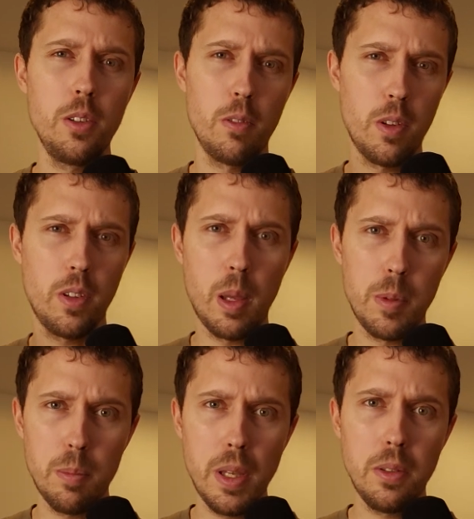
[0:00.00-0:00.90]
trees of the
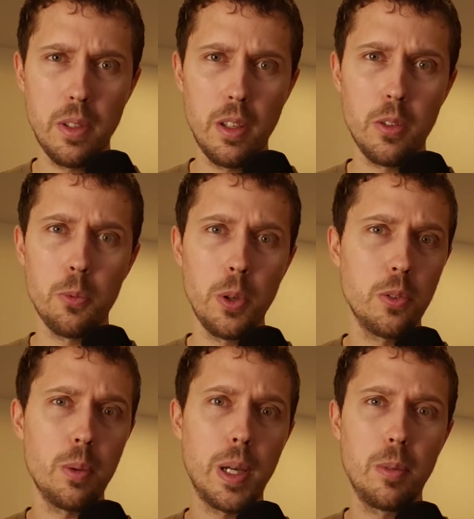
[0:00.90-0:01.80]
same species
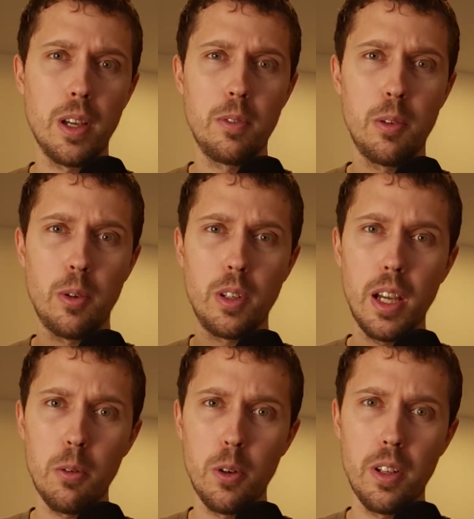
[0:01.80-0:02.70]
will sometimes have different
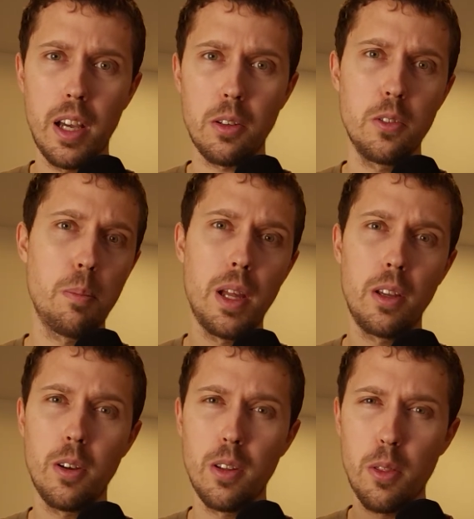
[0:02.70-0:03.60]
counterattacks
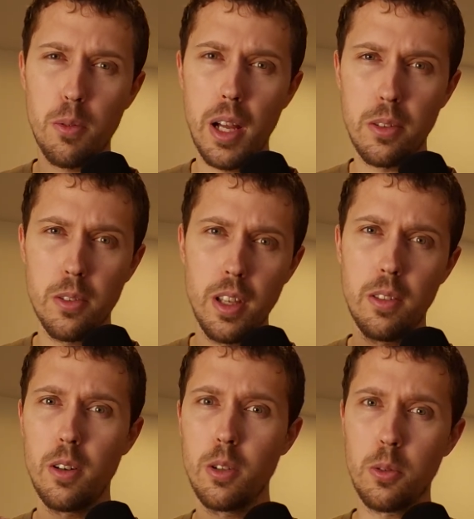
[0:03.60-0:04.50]
depending on the threats
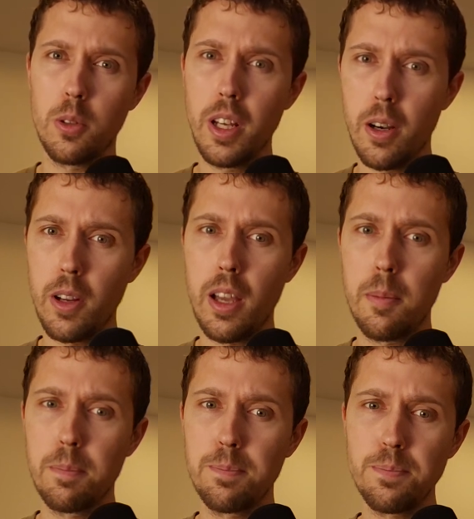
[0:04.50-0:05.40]
in their local
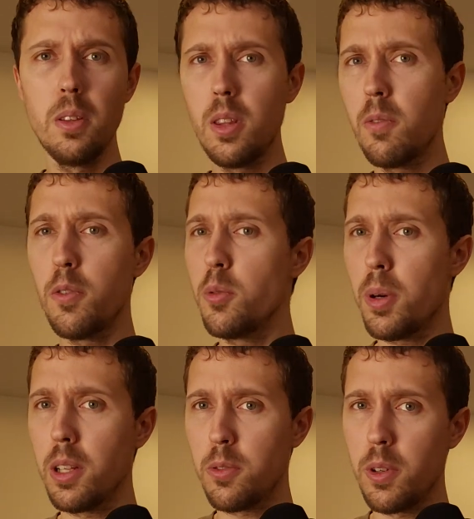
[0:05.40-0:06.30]
area. The
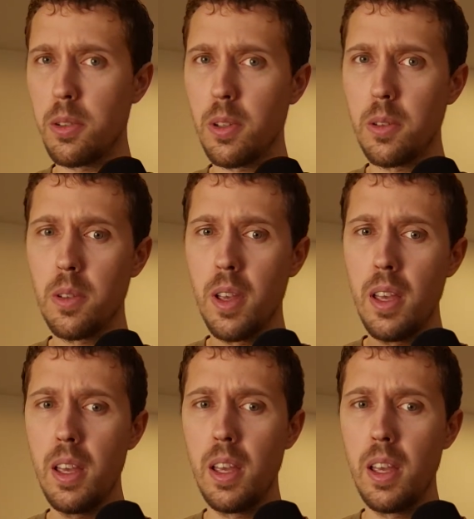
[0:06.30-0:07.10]
fruit pods, for instance.